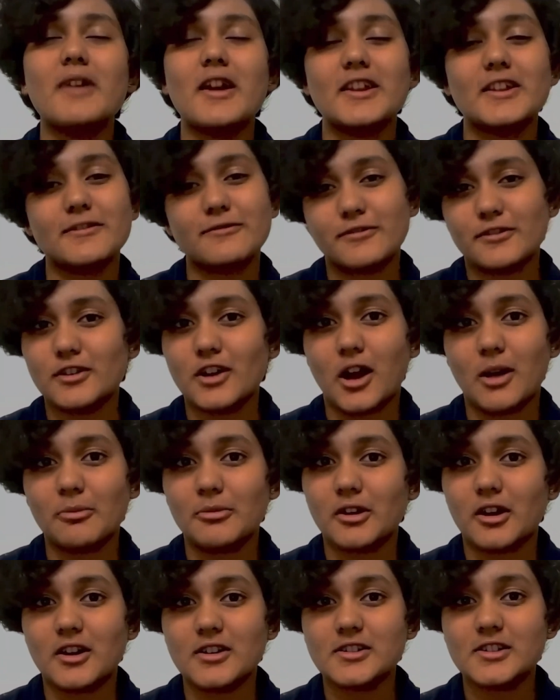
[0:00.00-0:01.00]

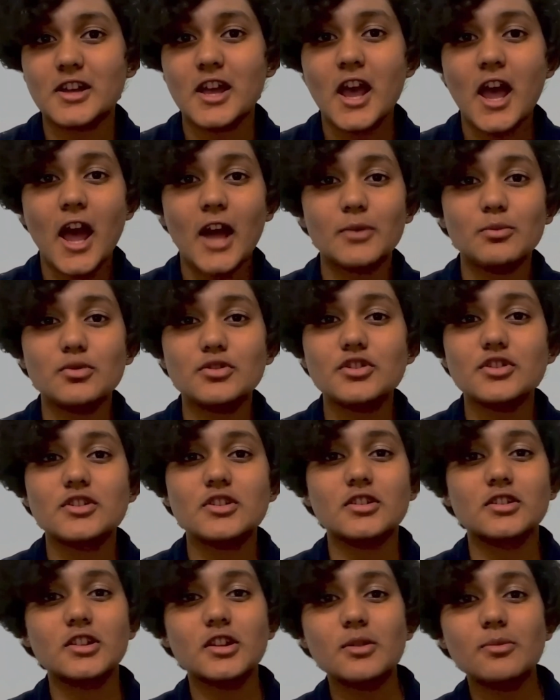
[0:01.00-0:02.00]
phenomena, and with just a
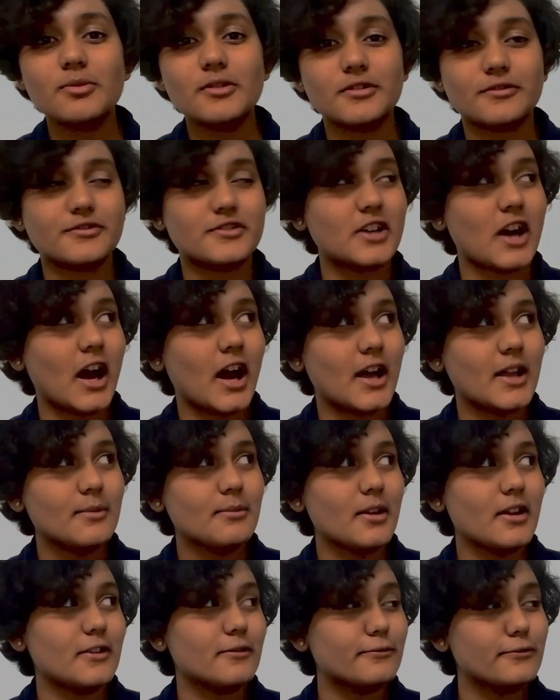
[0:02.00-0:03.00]
little bit of time
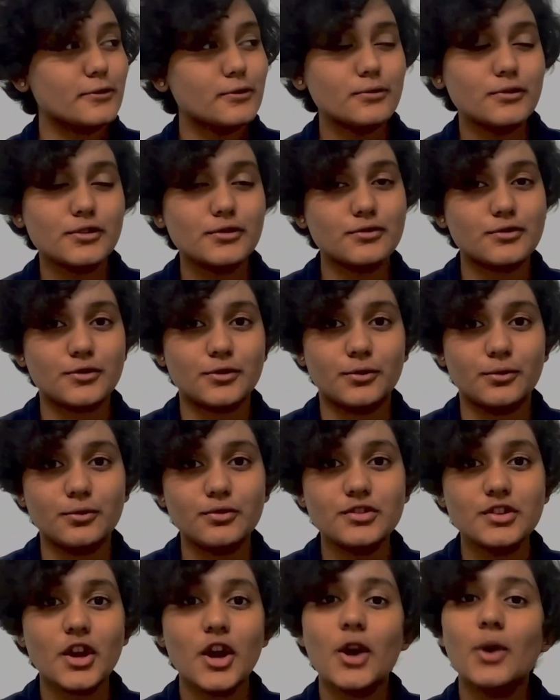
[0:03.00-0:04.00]
and a few new tools,
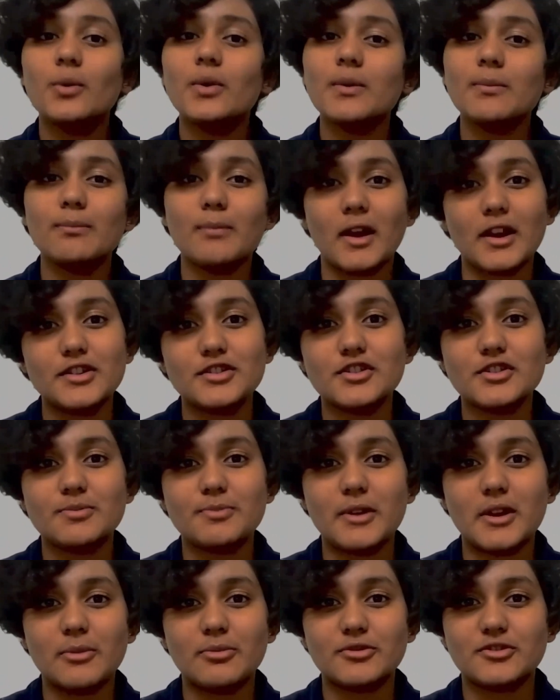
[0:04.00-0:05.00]
we might just be
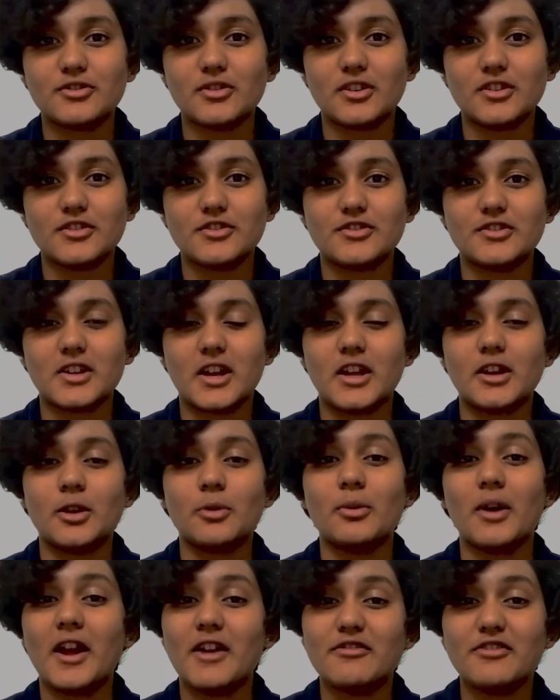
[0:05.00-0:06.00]
able to understand how
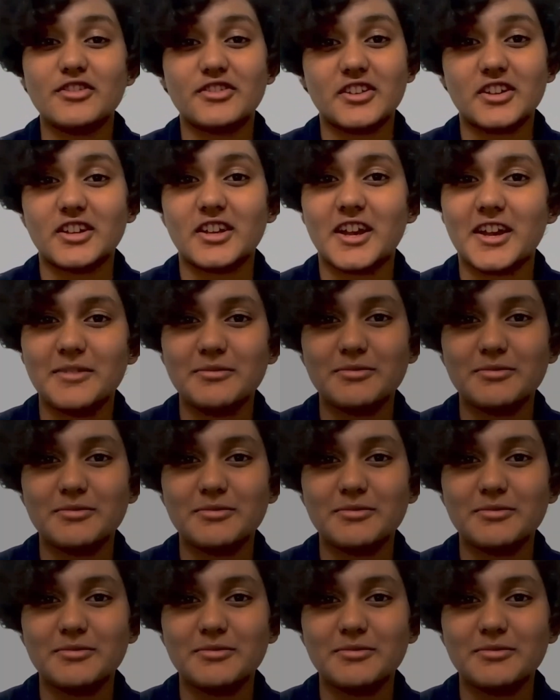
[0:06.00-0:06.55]
everything came to